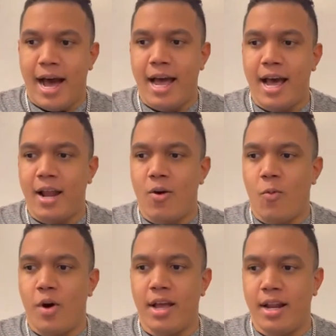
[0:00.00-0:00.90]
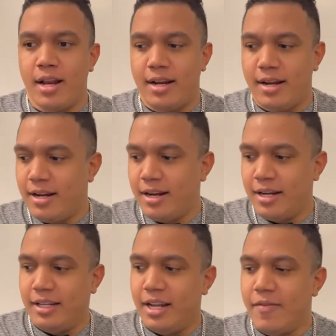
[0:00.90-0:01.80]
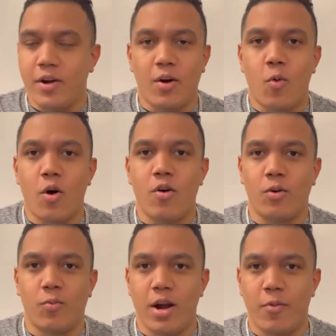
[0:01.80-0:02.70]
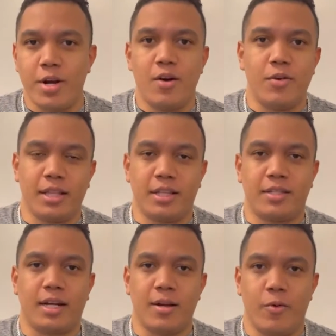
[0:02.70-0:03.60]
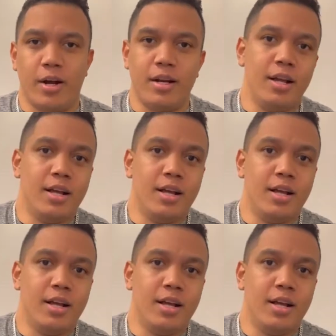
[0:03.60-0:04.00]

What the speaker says: I don't want to live in a world where we don't get the second one.